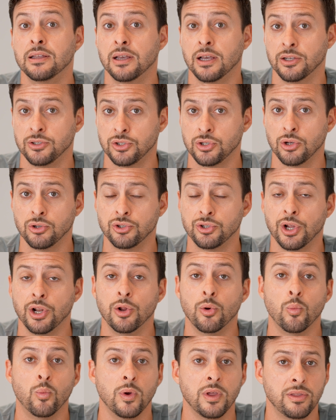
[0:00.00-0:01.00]

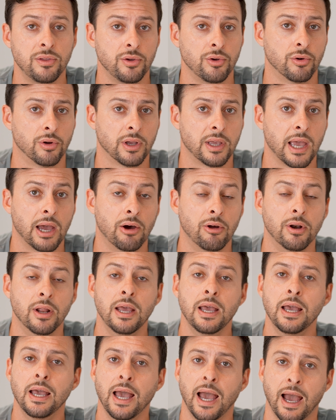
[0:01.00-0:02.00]
associated with your account
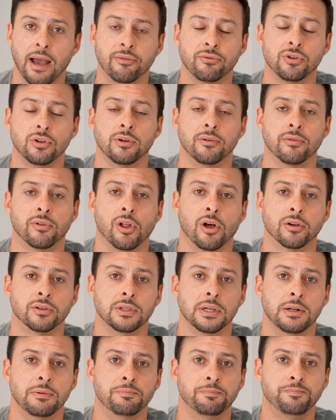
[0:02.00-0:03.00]
after you've
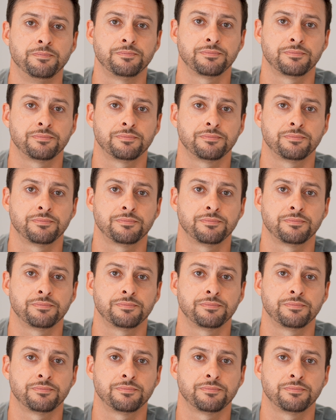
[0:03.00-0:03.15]
logged in.